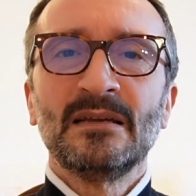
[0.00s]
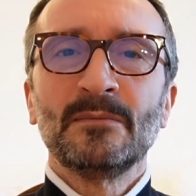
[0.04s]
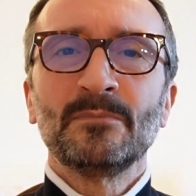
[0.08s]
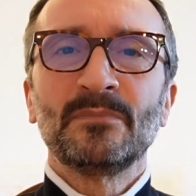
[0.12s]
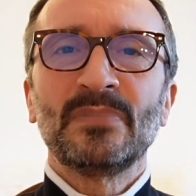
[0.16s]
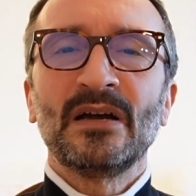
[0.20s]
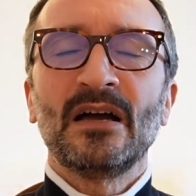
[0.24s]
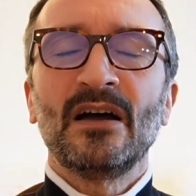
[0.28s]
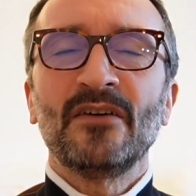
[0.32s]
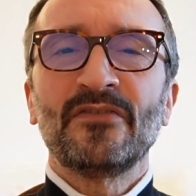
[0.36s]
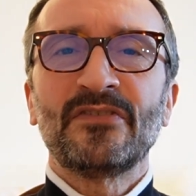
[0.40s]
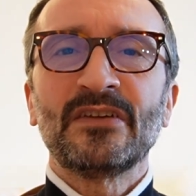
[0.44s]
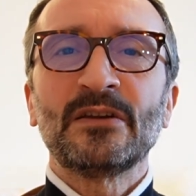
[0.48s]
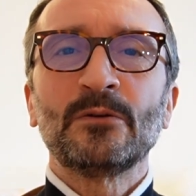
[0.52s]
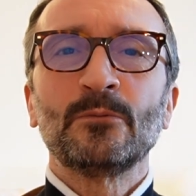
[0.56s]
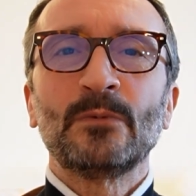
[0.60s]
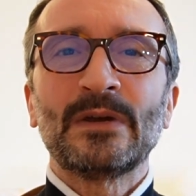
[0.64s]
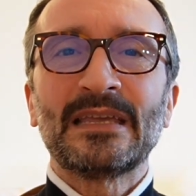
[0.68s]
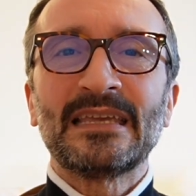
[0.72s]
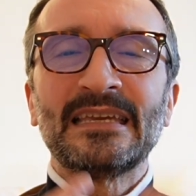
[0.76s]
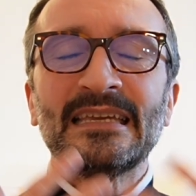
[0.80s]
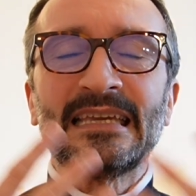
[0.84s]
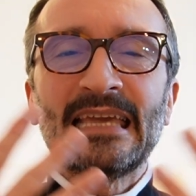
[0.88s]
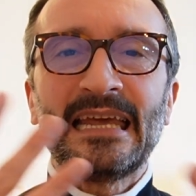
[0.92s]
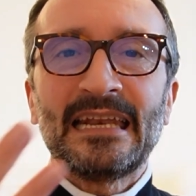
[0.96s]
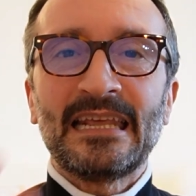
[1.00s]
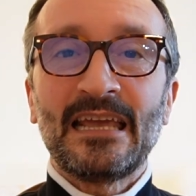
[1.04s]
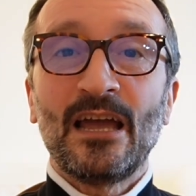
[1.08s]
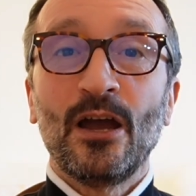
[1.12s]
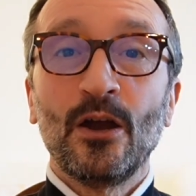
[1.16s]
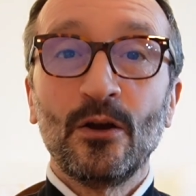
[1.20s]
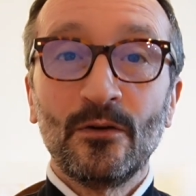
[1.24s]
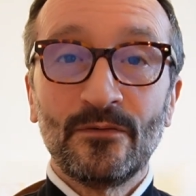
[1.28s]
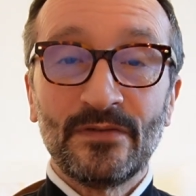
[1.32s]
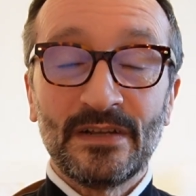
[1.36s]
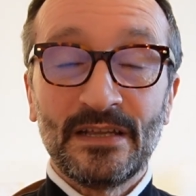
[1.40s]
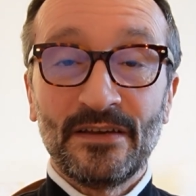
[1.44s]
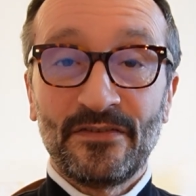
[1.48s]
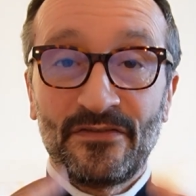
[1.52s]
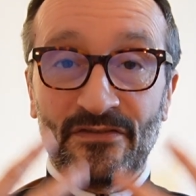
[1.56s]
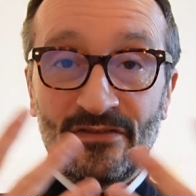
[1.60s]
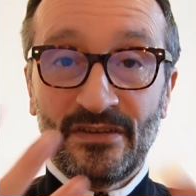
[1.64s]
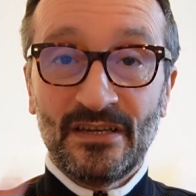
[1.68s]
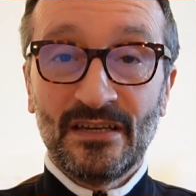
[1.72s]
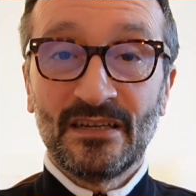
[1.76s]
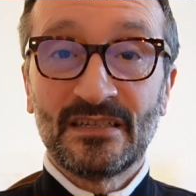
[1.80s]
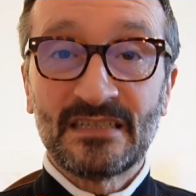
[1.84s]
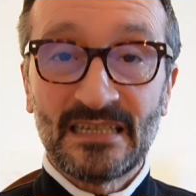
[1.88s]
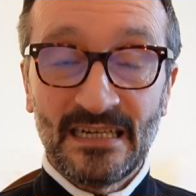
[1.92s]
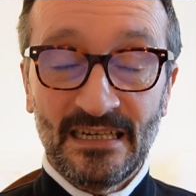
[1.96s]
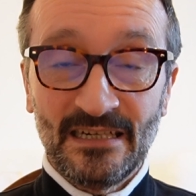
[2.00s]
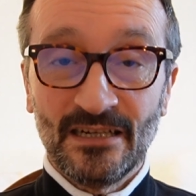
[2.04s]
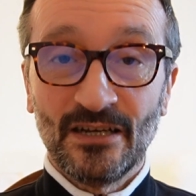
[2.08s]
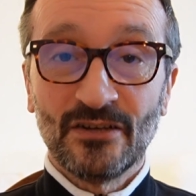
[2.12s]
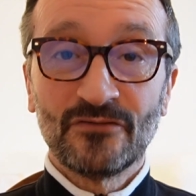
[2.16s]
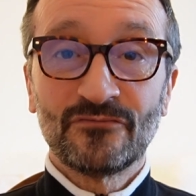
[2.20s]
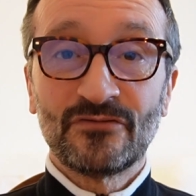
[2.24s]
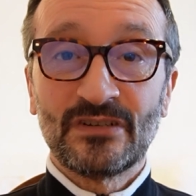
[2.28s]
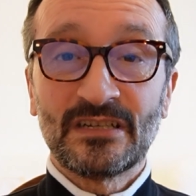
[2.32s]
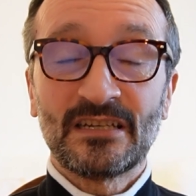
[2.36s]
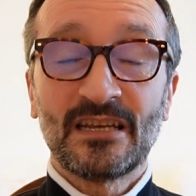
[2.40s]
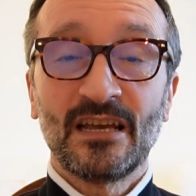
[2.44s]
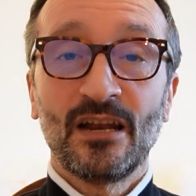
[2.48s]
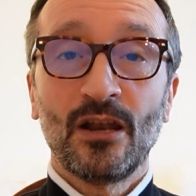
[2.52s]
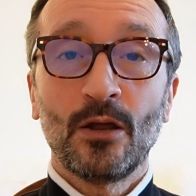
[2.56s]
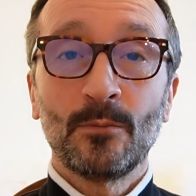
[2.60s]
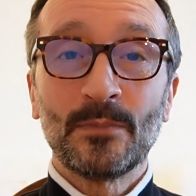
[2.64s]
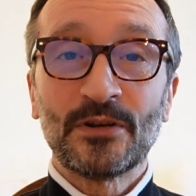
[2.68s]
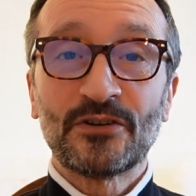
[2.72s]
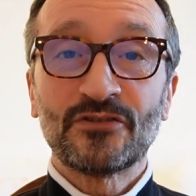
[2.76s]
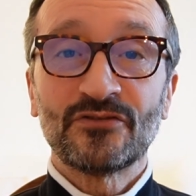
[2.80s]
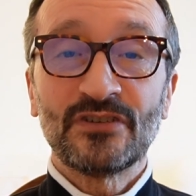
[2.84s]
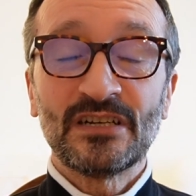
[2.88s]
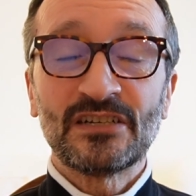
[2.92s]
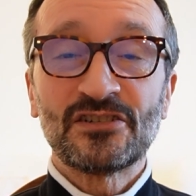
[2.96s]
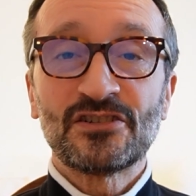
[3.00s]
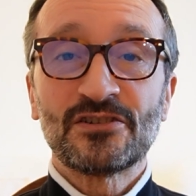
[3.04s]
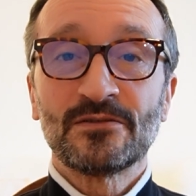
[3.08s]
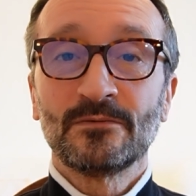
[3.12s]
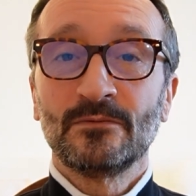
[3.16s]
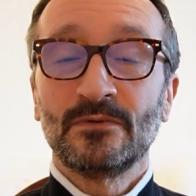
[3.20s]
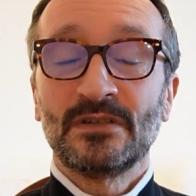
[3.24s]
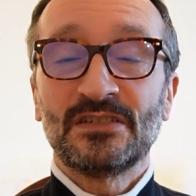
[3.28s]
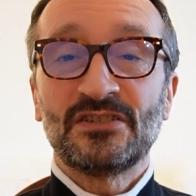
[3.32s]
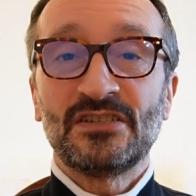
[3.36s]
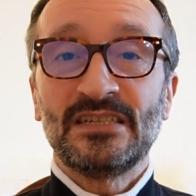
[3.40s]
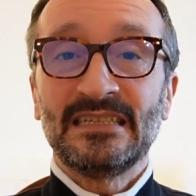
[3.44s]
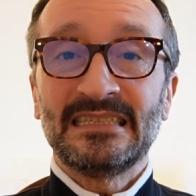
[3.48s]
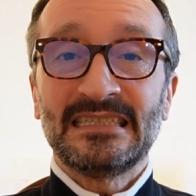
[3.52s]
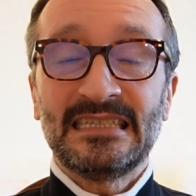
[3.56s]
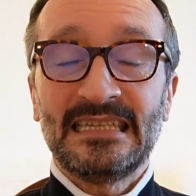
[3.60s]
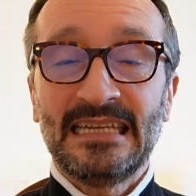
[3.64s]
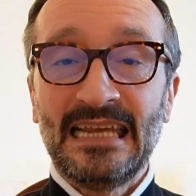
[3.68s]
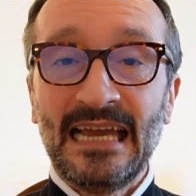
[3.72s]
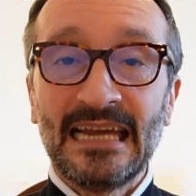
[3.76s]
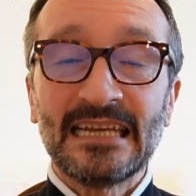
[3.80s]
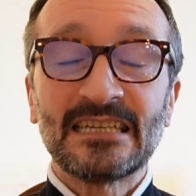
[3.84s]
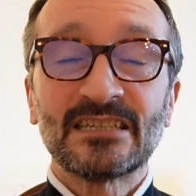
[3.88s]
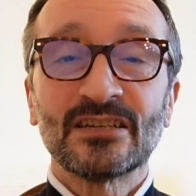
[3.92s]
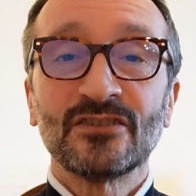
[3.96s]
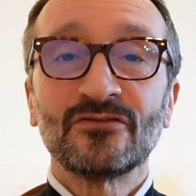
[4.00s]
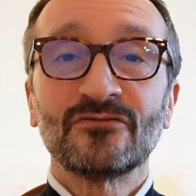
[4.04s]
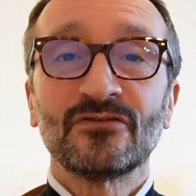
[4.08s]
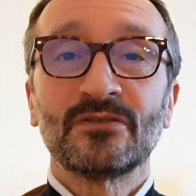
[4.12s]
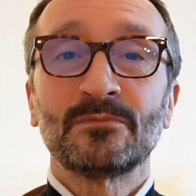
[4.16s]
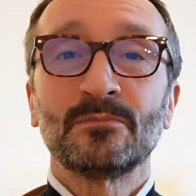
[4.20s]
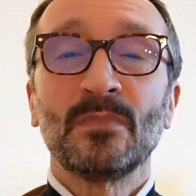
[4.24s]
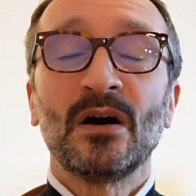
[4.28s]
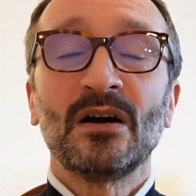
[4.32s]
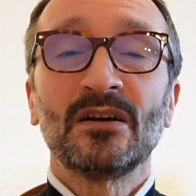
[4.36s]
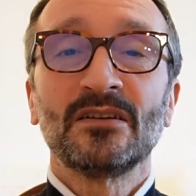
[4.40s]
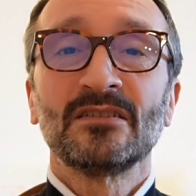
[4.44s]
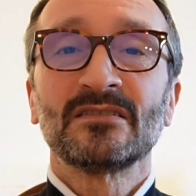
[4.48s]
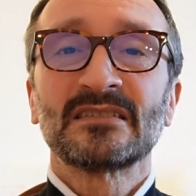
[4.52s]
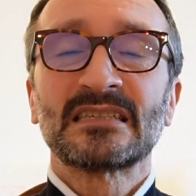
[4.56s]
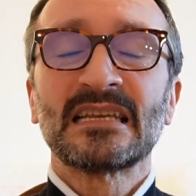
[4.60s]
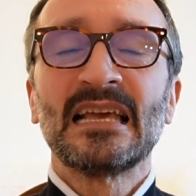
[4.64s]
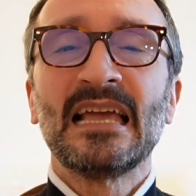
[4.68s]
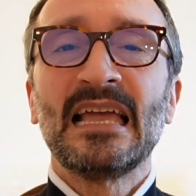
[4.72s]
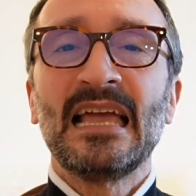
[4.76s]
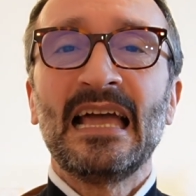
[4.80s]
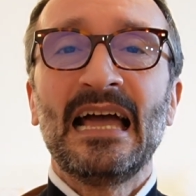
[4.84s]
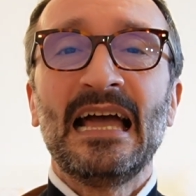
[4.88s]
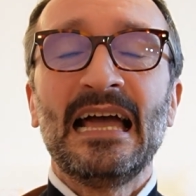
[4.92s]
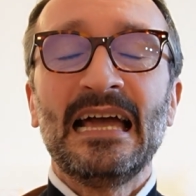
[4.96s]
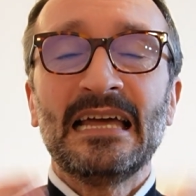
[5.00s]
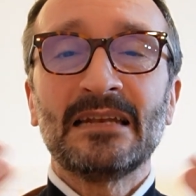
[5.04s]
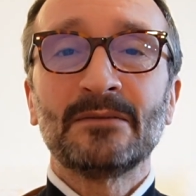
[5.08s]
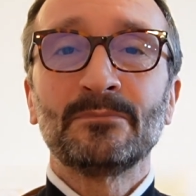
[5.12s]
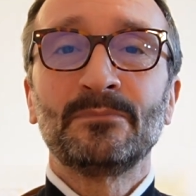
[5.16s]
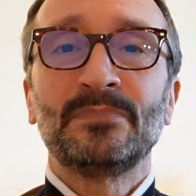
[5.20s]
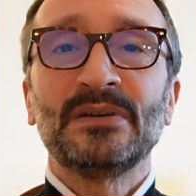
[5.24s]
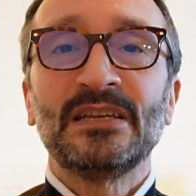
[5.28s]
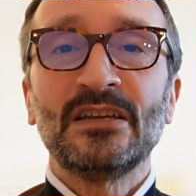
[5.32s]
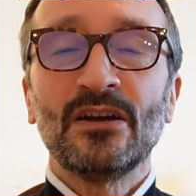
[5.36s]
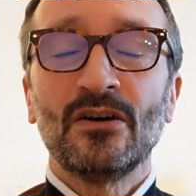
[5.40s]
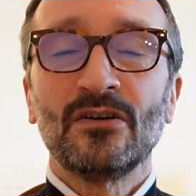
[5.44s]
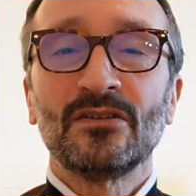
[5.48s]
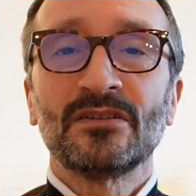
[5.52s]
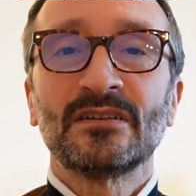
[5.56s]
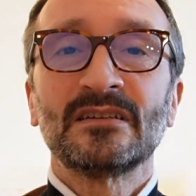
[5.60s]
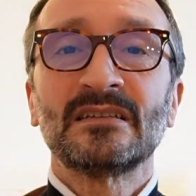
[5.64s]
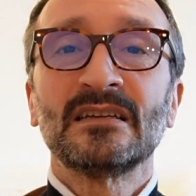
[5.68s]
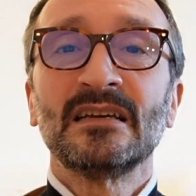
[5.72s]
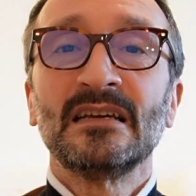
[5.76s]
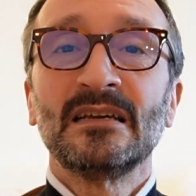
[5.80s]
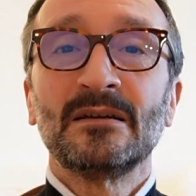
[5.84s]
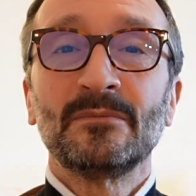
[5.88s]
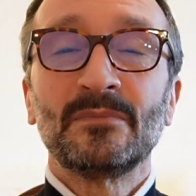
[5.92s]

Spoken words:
But I think we can get it over the 1,300 kilometrage, which is the 800 miles and beyond,